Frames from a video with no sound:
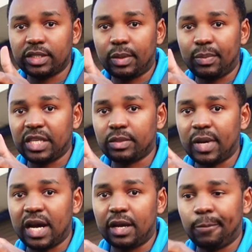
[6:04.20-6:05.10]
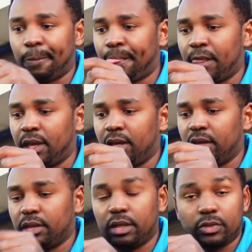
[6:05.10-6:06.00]
at Best Buy.
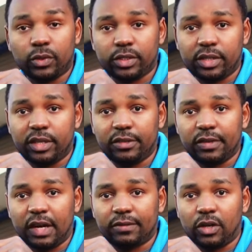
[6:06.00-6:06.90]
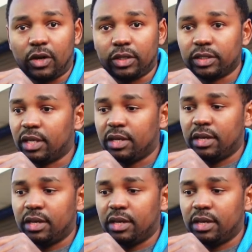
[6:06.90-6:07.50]
This was $35,